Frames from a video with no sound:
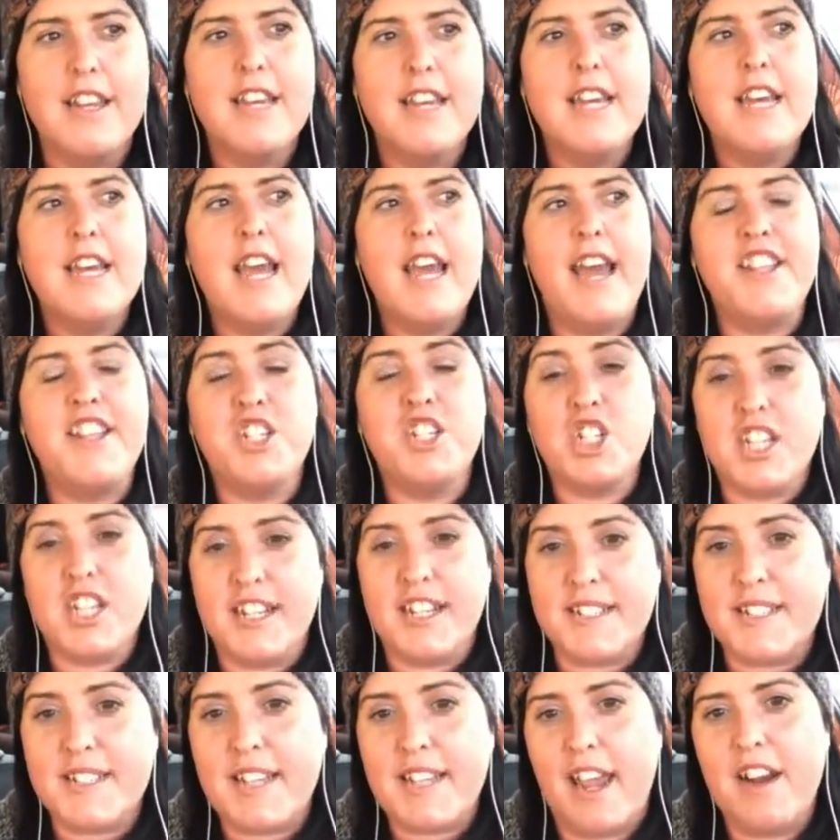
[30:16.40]
and she got
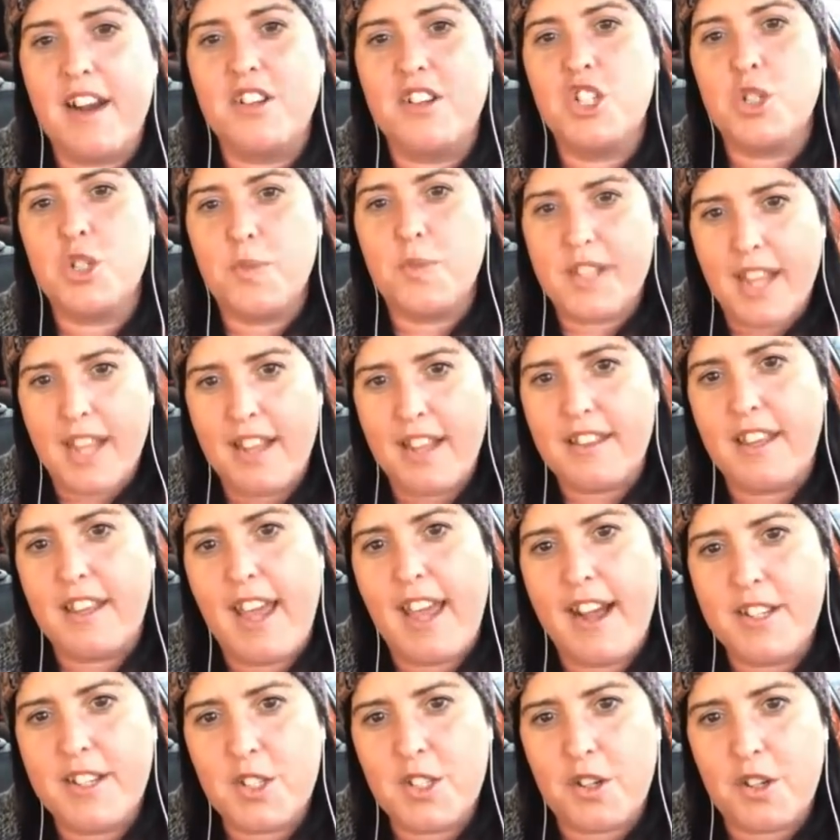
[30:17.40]
scared and she went and had the
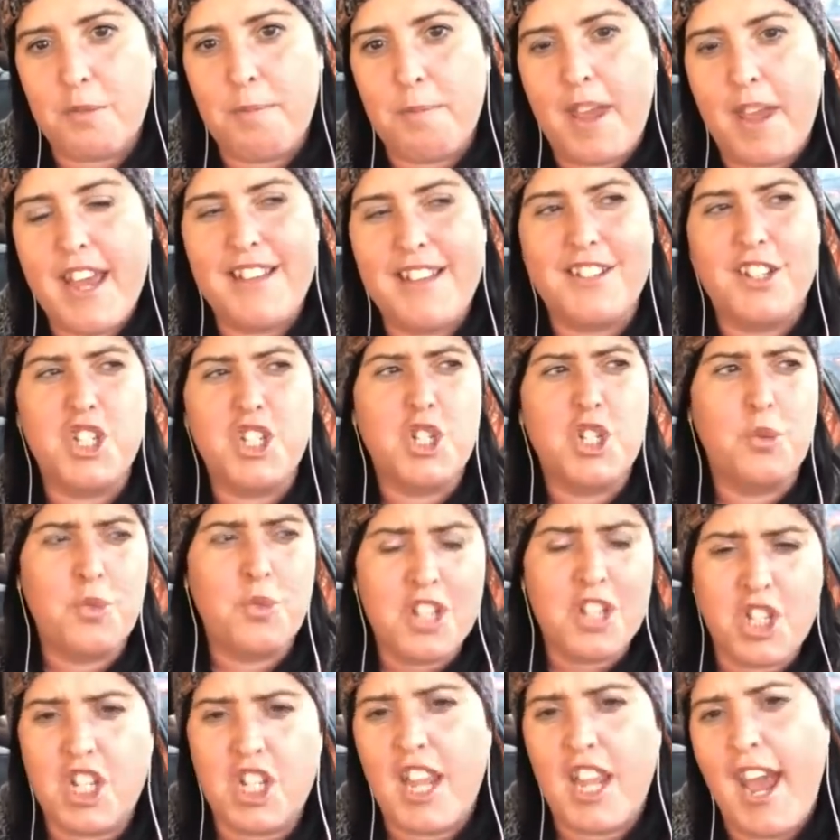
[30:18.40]
gastric band, and she wished
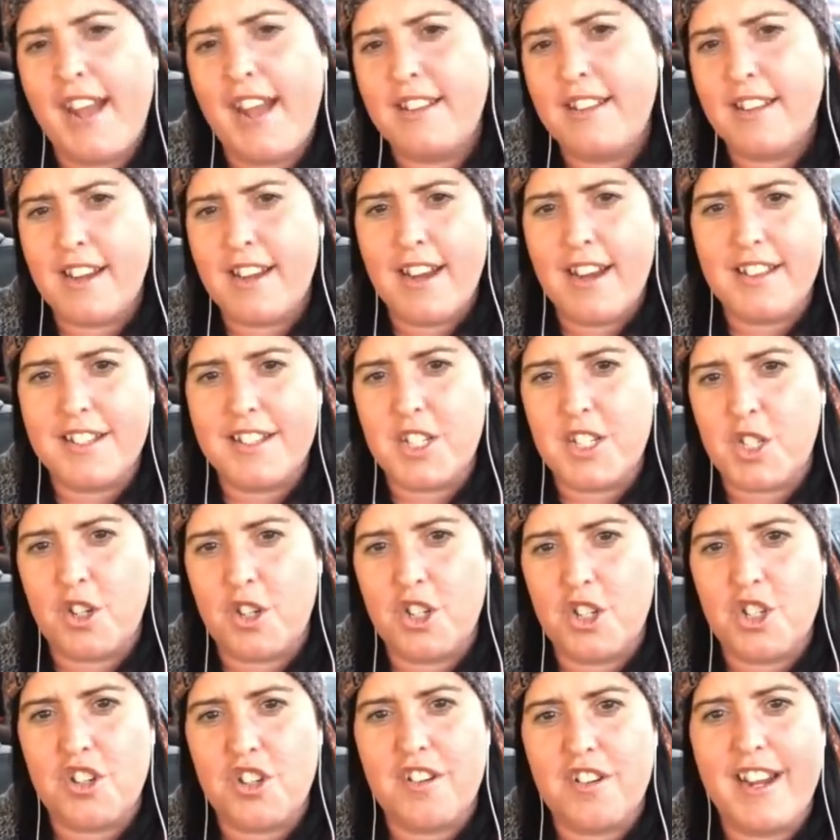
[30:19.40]
she hadn't got the
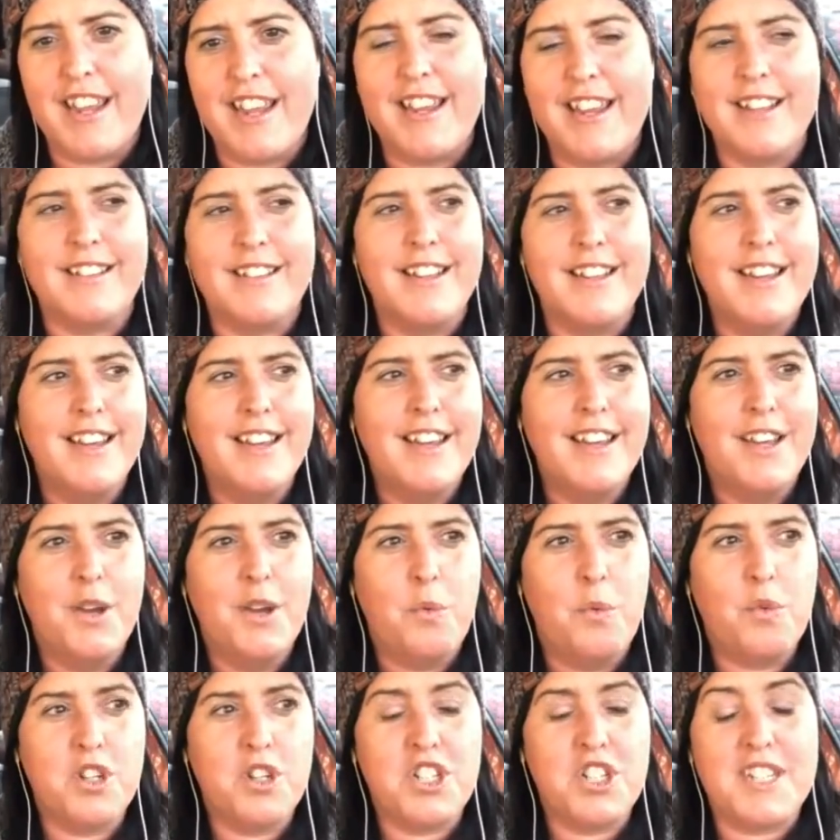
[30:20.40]
surgery. And
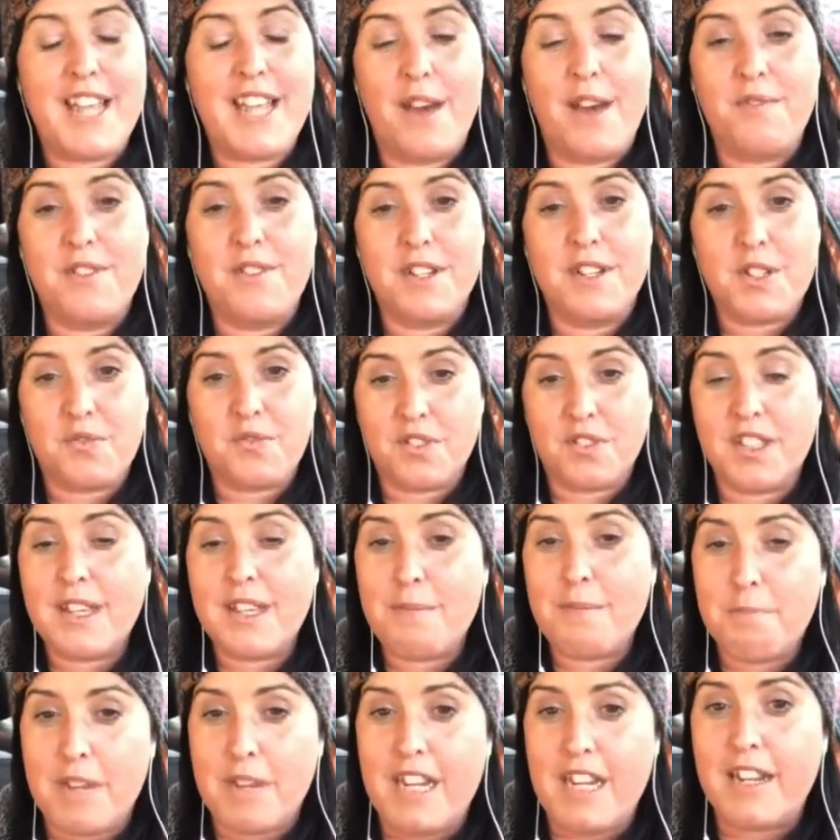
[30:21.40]
we're just having this really
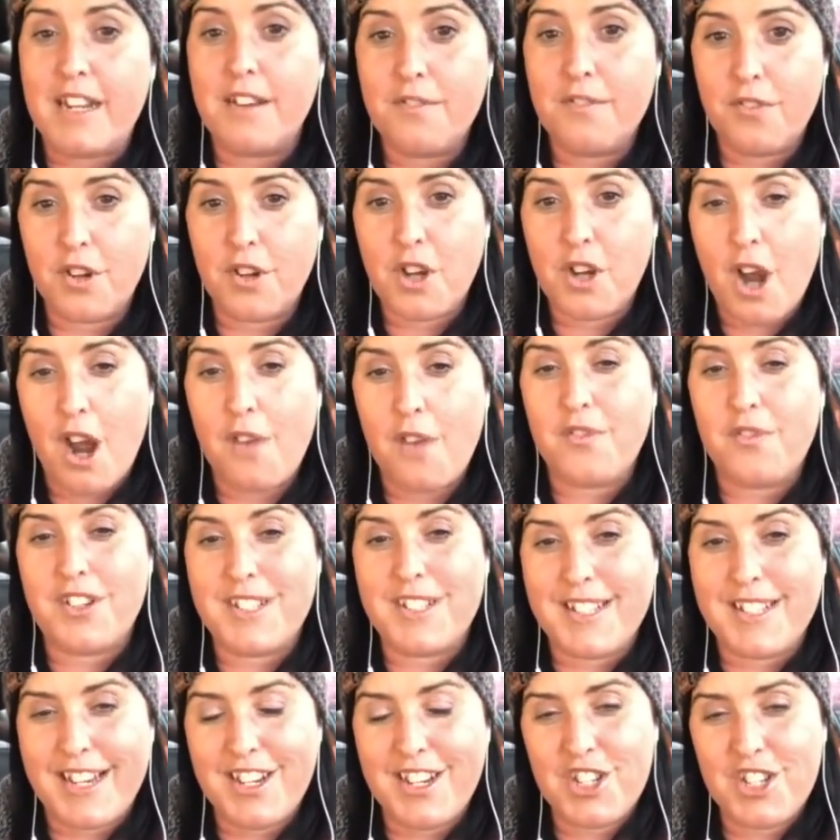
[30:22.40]
meaningful
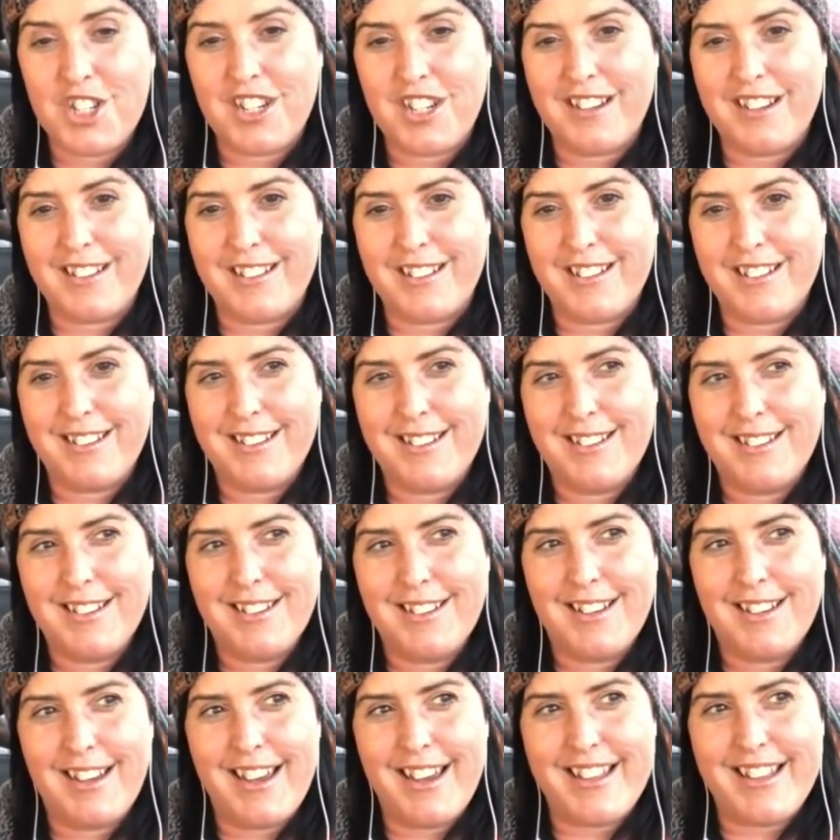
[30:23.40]
conversation,
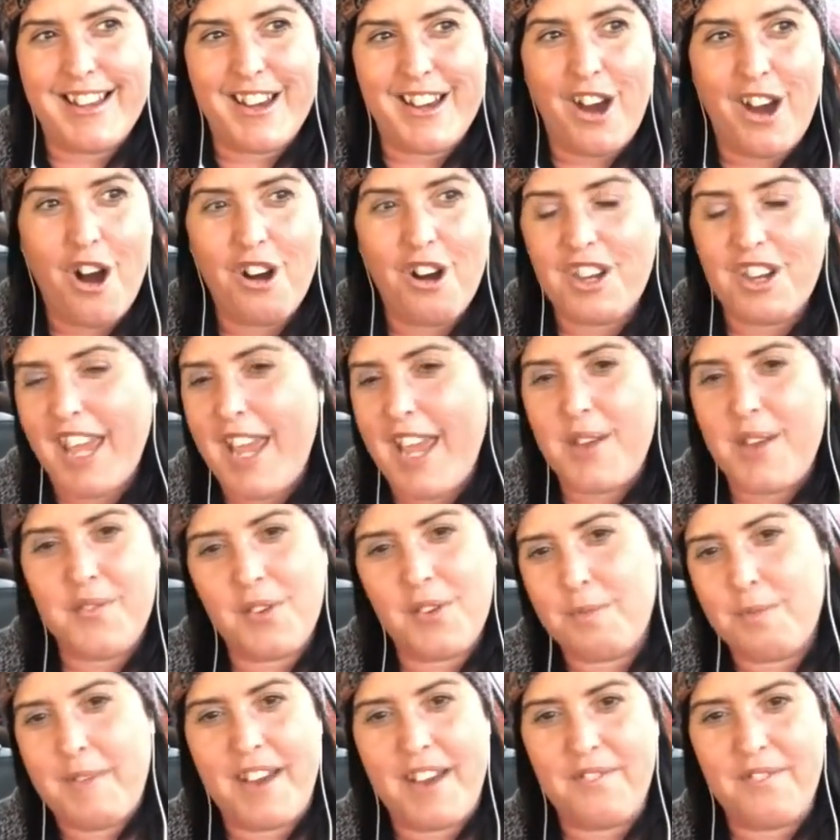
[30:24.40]
and it all came
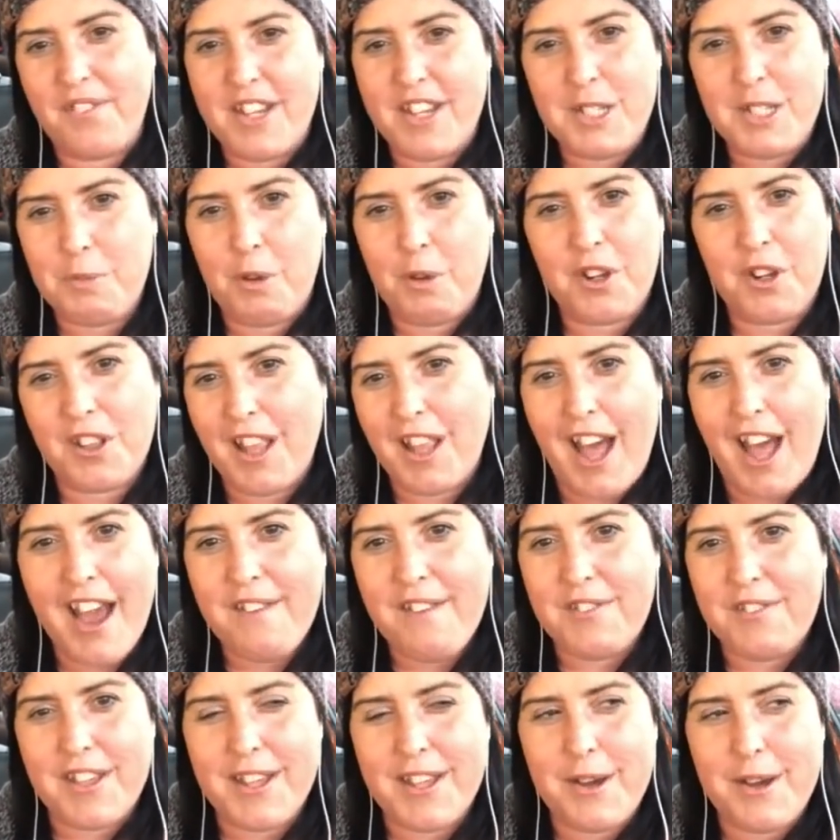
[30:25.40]
from that Facebook Live
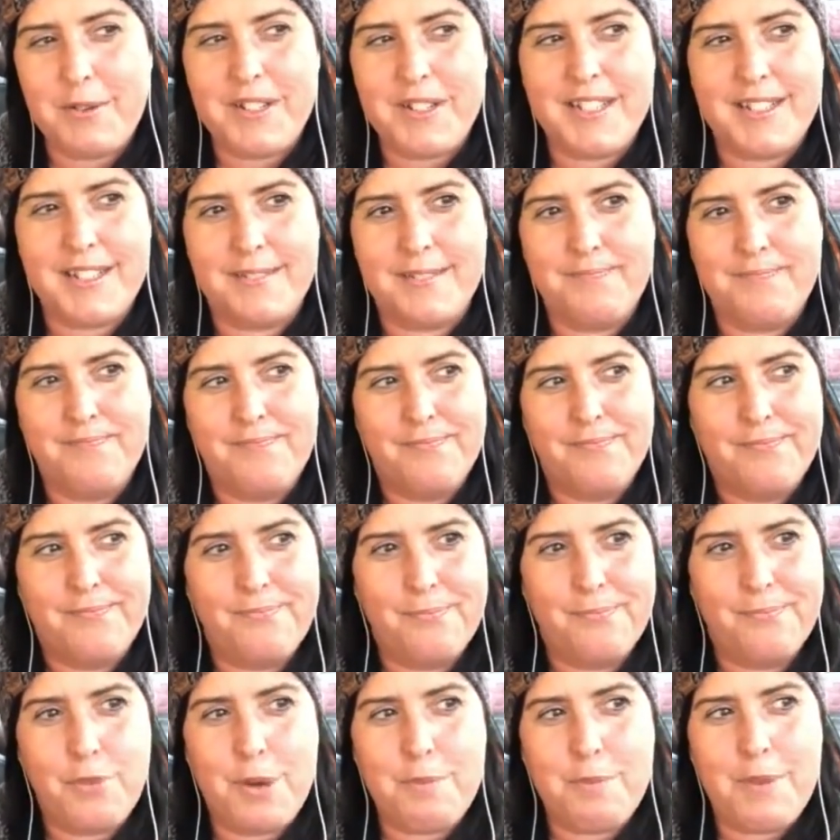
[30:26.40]
that I was
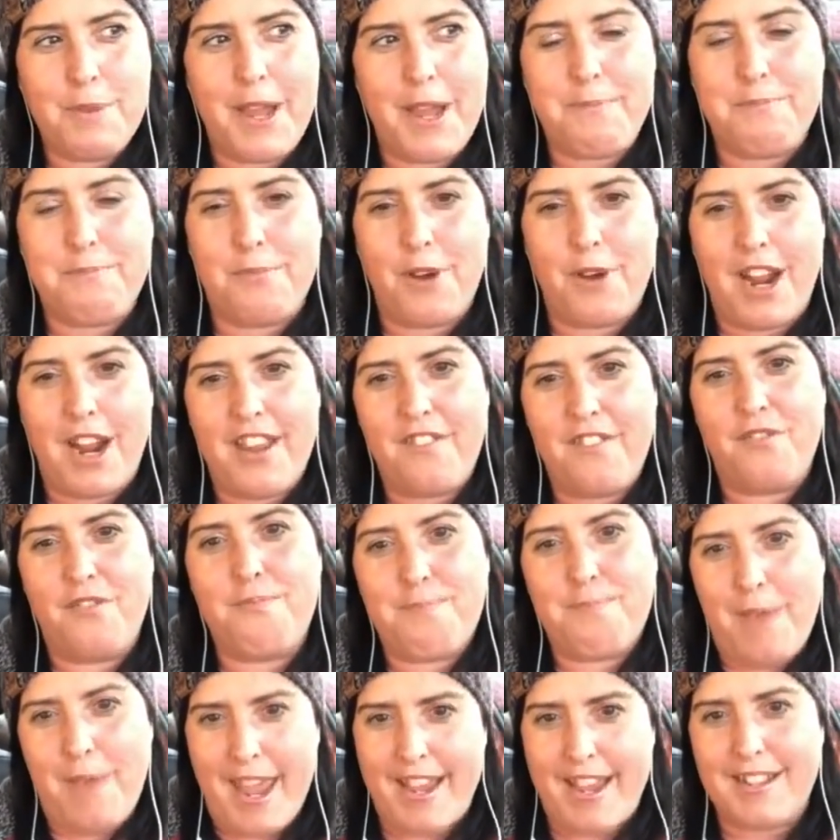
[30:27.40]
put my brave
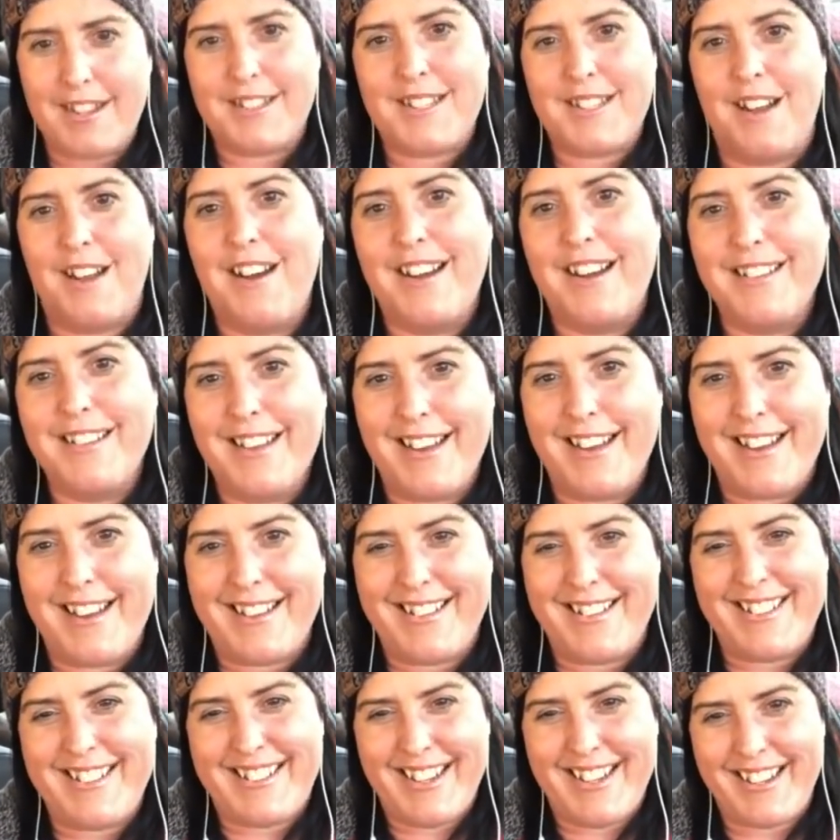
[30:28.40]
pants on and
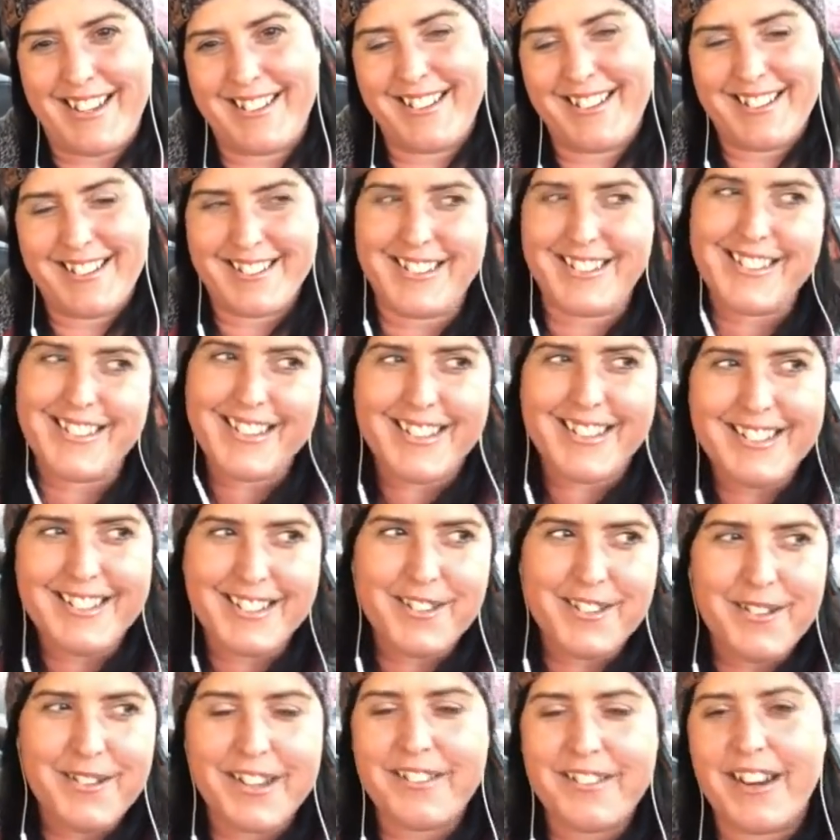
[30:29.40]
said, I'm just going to do
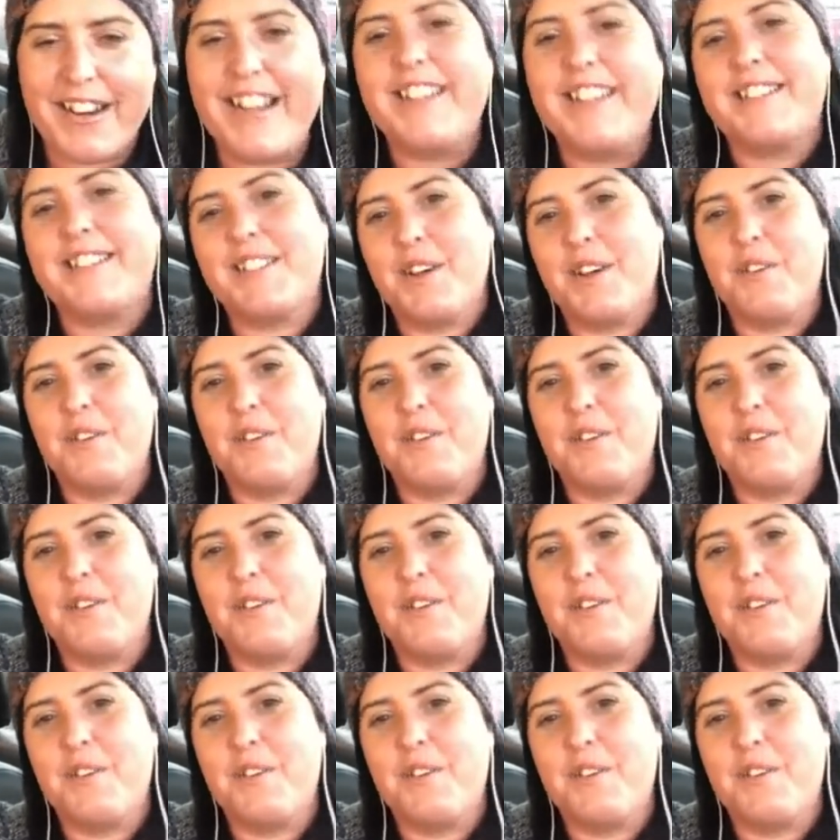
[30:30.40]
it, right? So